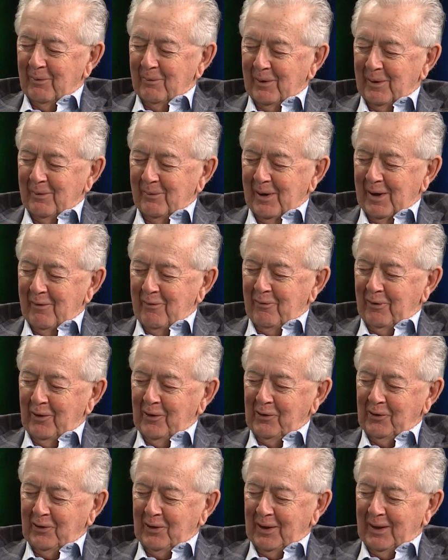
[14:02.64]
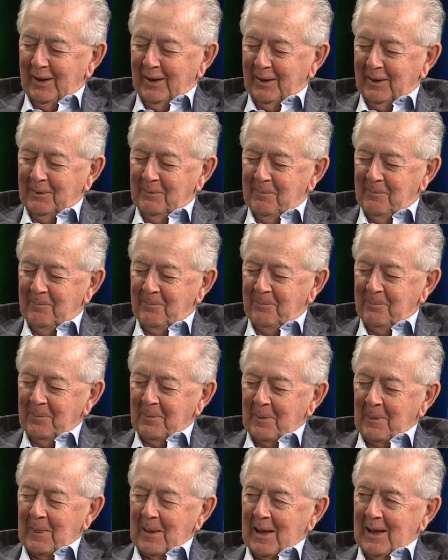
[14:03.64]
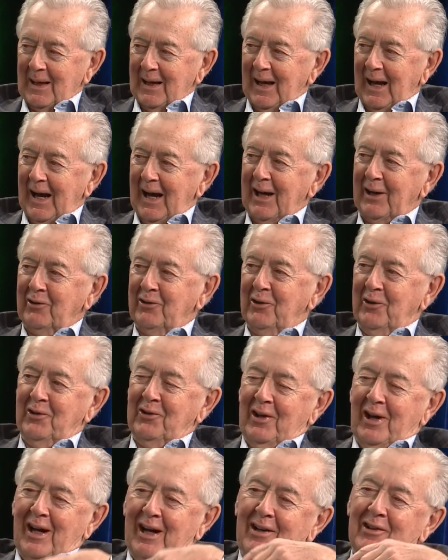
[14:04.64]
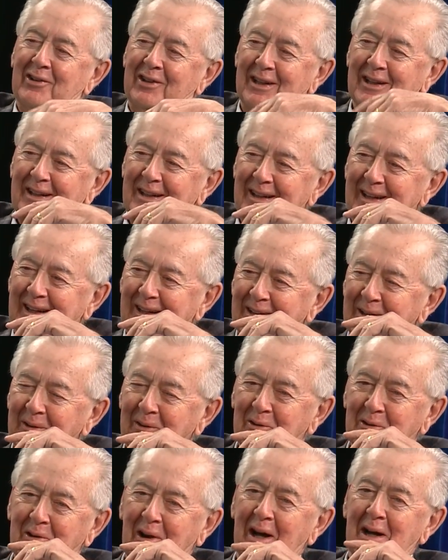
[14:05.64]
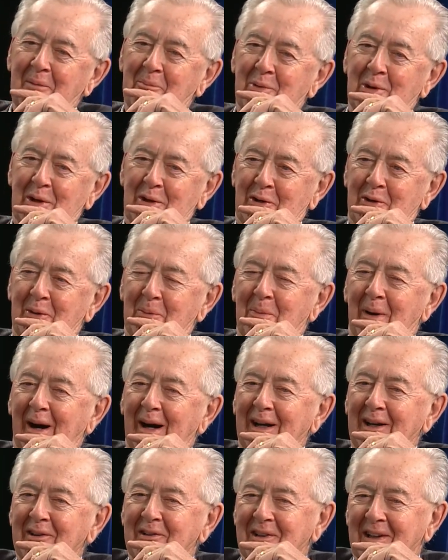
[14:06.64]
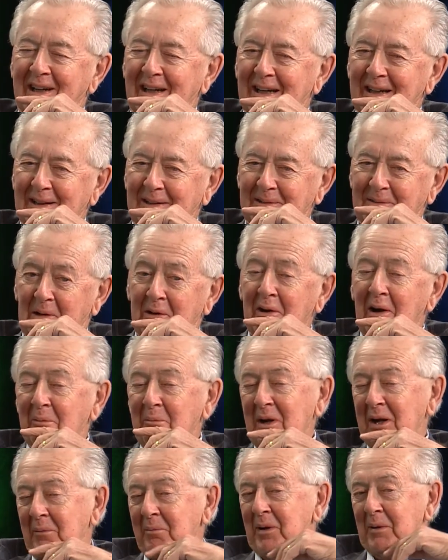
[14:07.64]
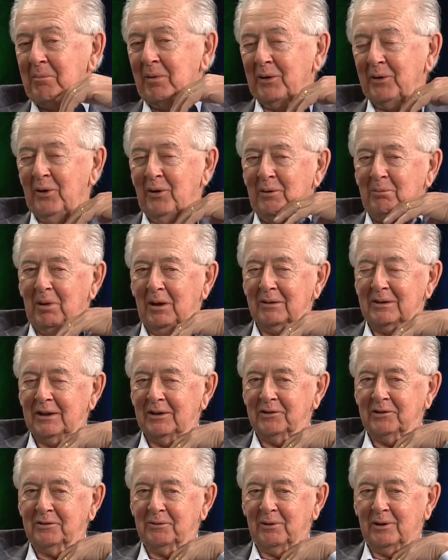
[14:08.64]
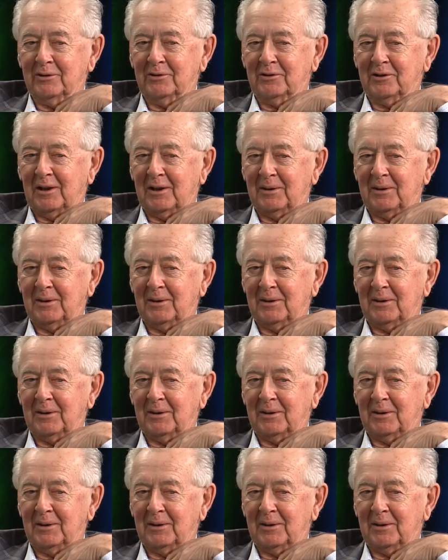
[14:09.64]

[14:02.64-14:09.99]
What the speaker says: my first exercise in trying to put two parties together, and not many people know about this, was